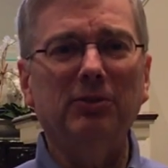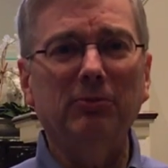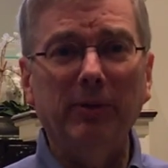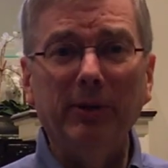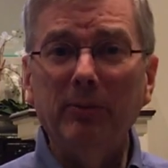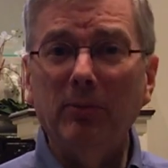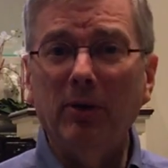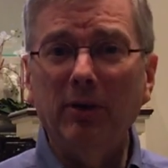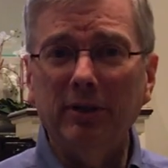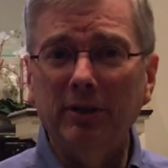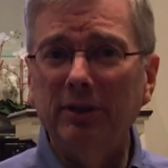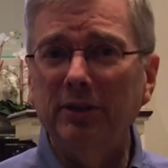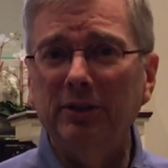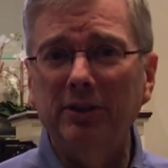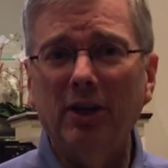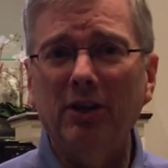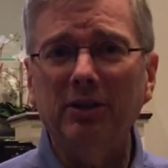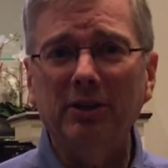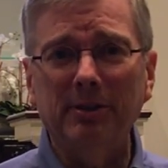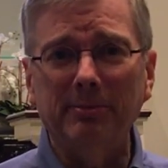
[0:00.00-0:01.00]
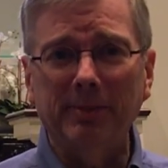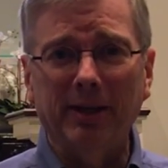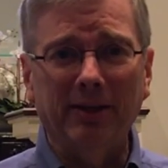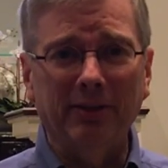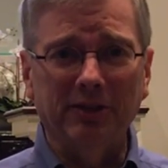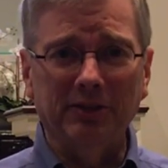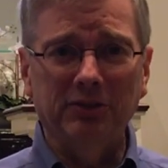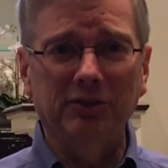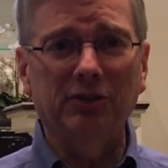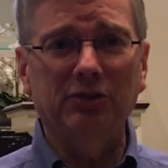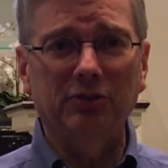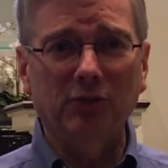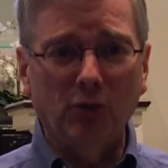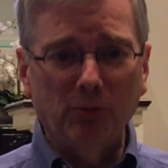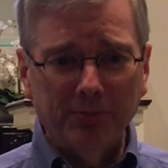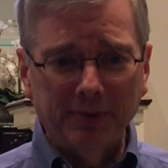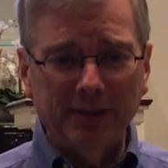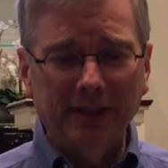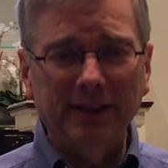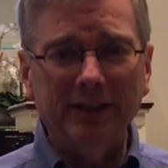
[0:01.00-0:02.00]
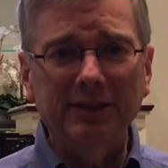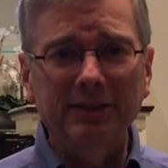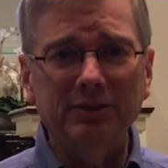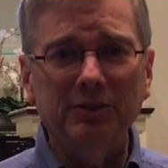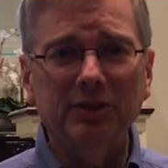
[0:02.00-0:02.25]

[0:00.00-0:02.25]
and we wanted to talk about it just openly,